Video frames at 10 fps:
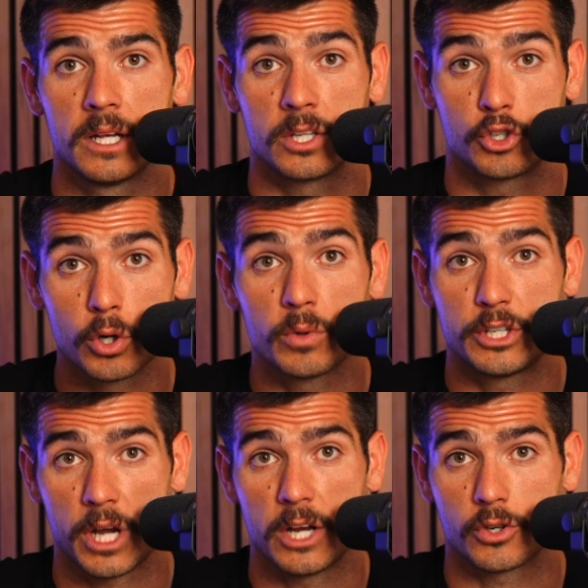to truly
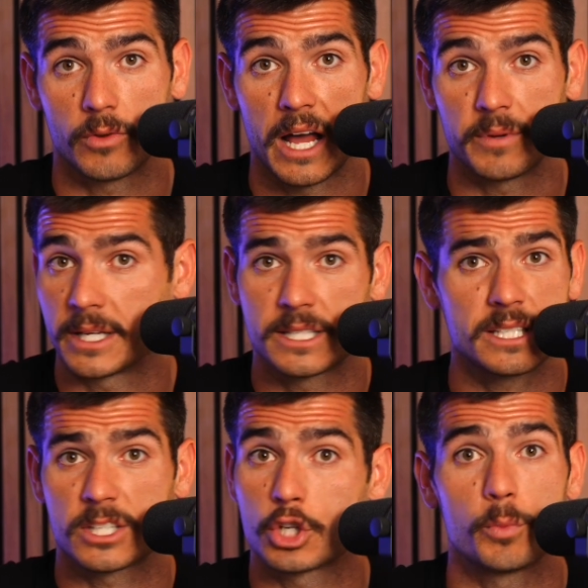change your life, because
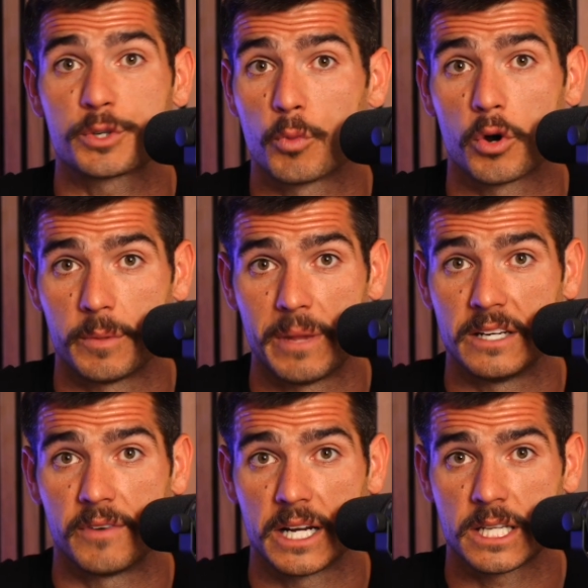this is so much more than med
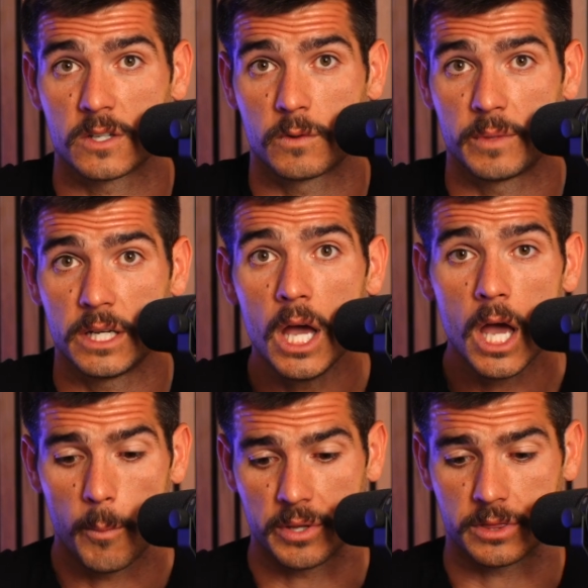device sales for me.
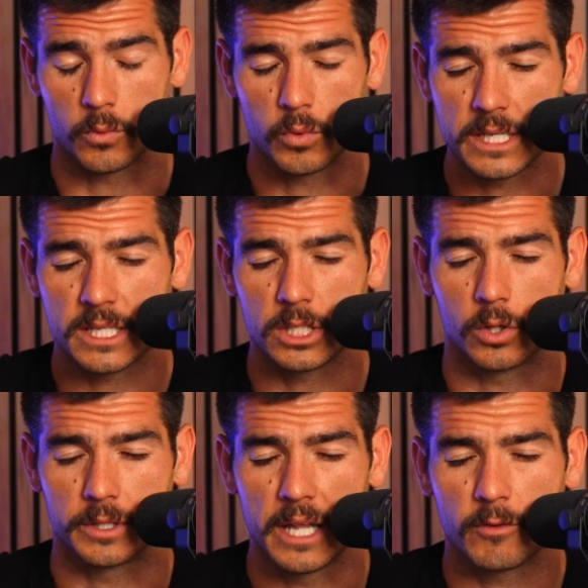But the reason
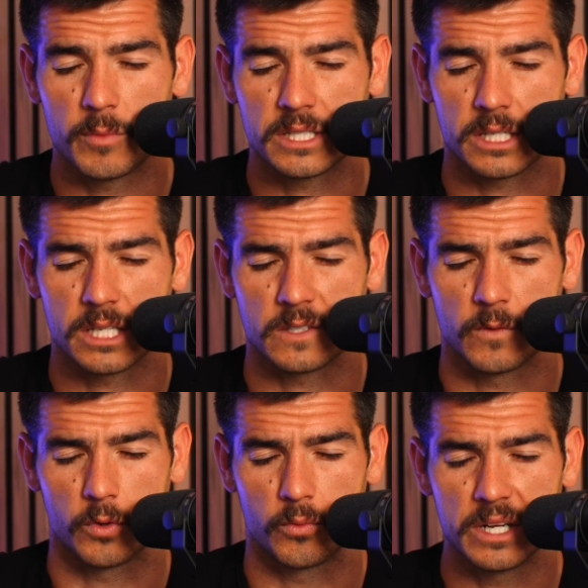you'll never be
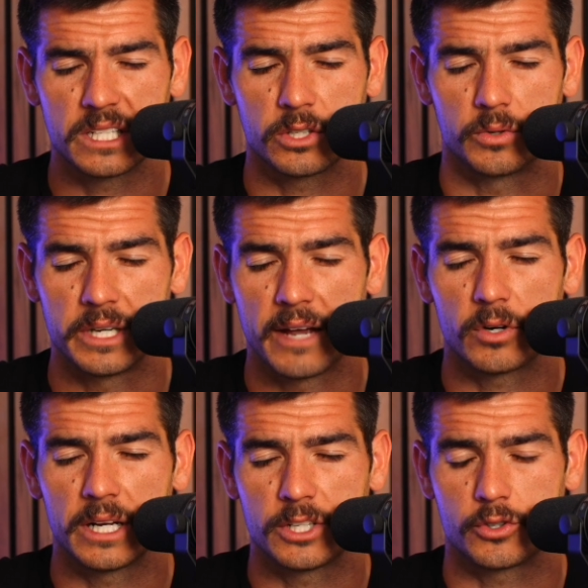successful, the reason you'll
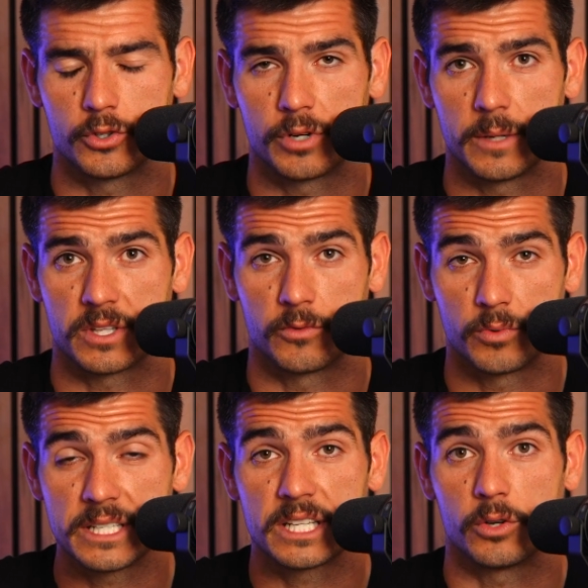never hit your dreams, the
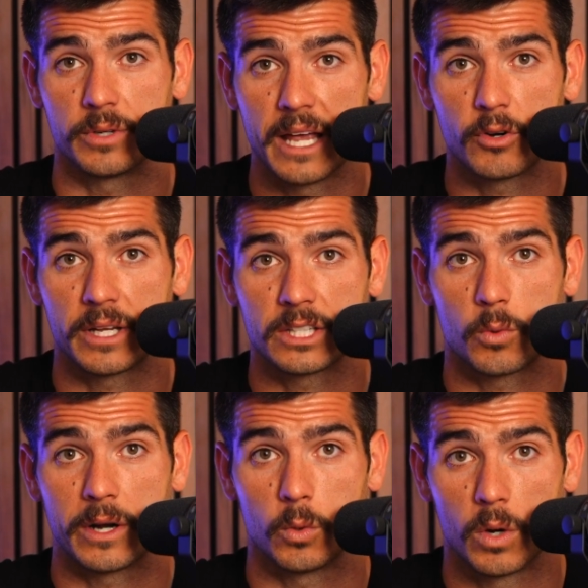reason you'll never get to
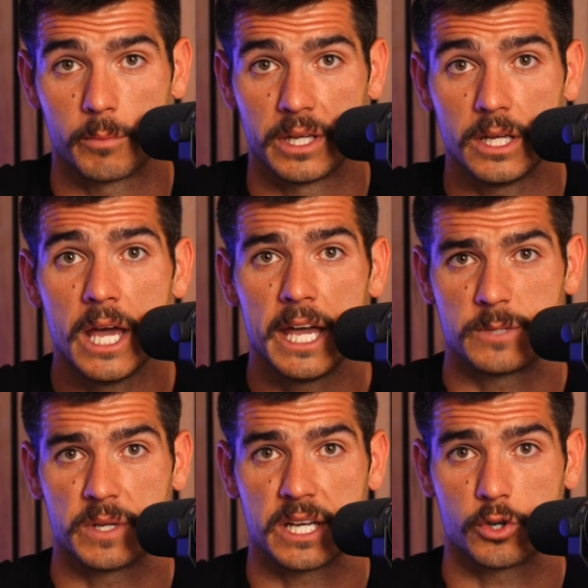where you want to be is
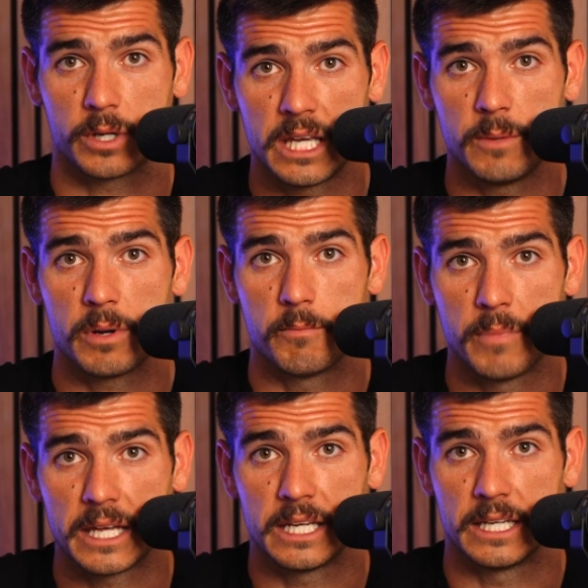because you'll keep
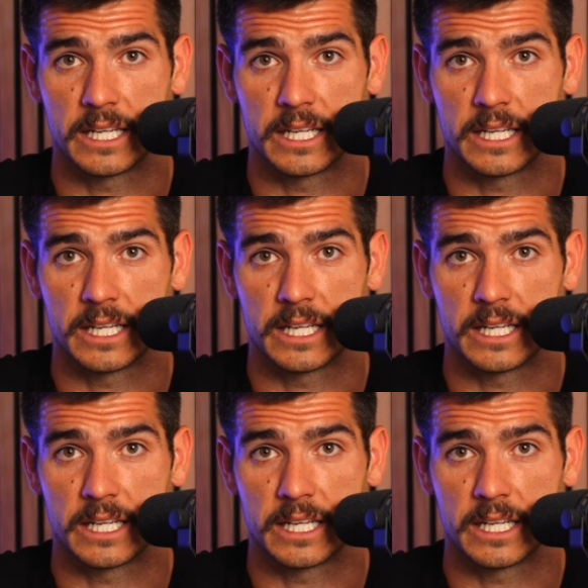making